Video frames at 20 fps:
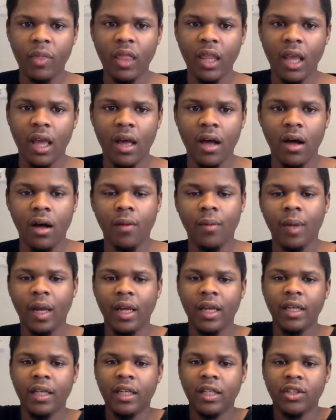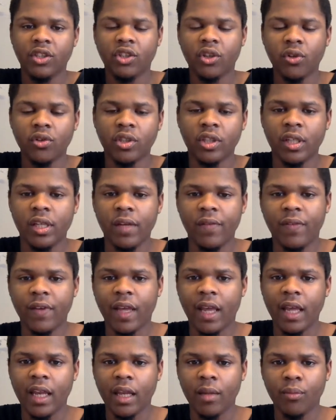and he didn't show
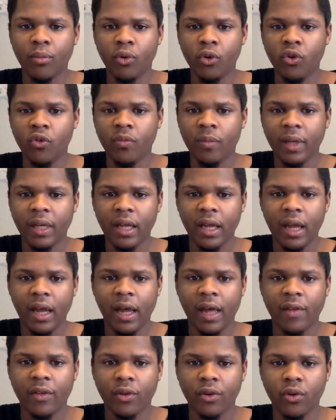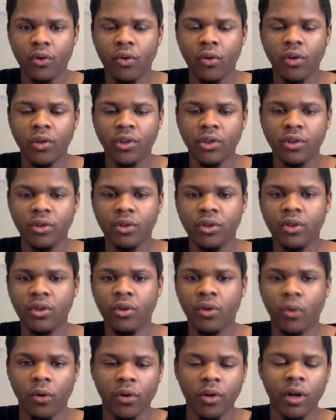significant improvement after going to New
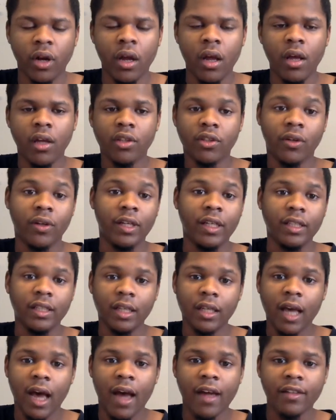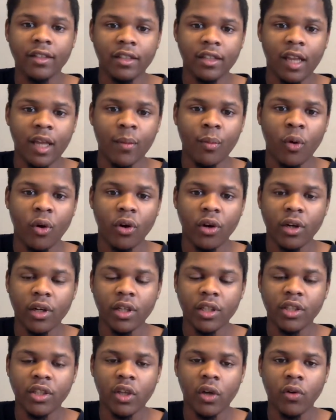York. So he's a guy just like Mario
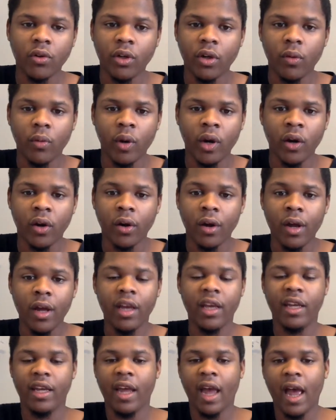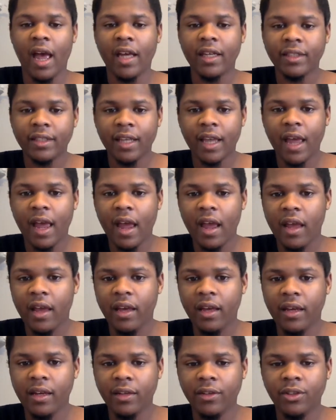Hezonja, where he has the
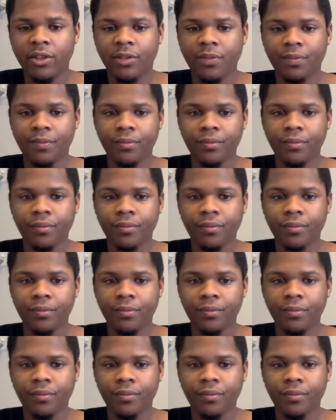age